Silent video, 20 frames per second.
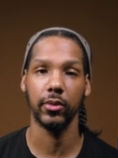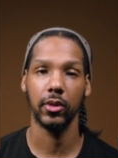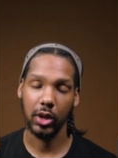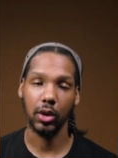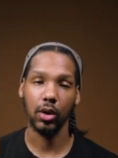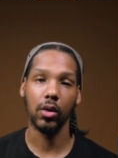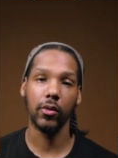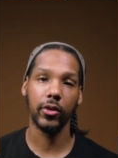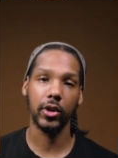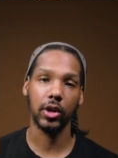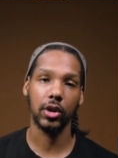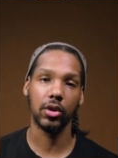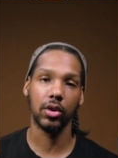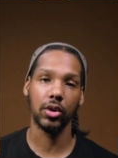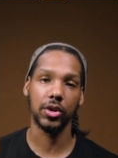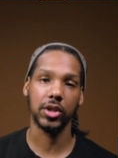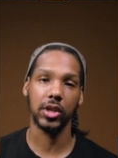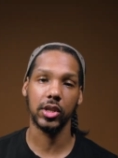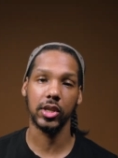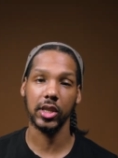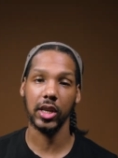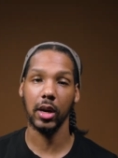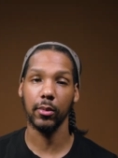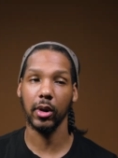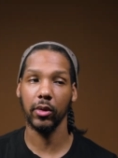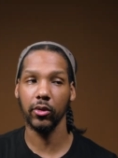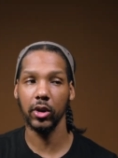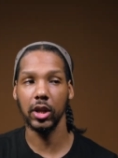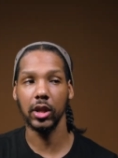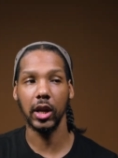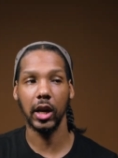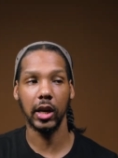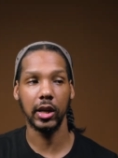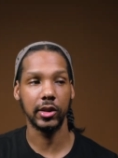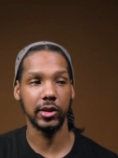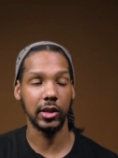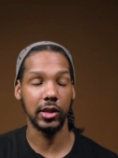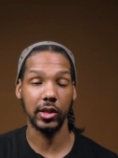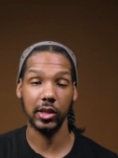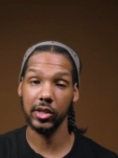But over the course of time, I
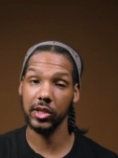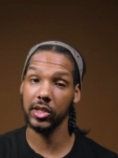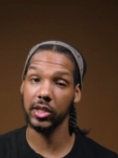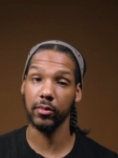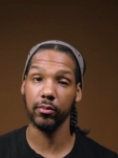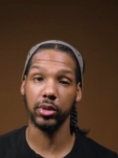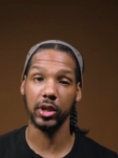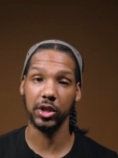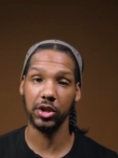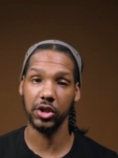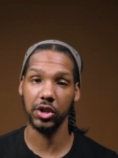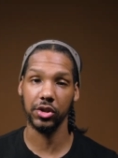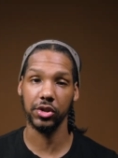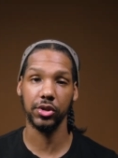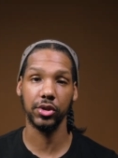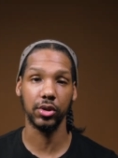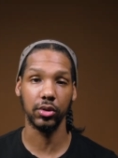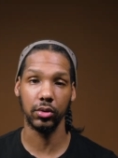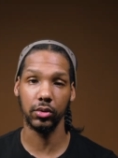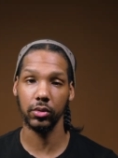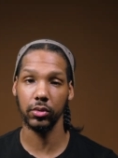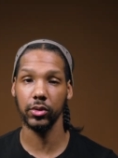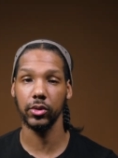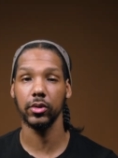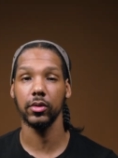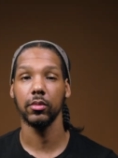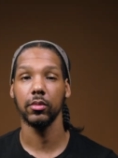realized these are simply just tools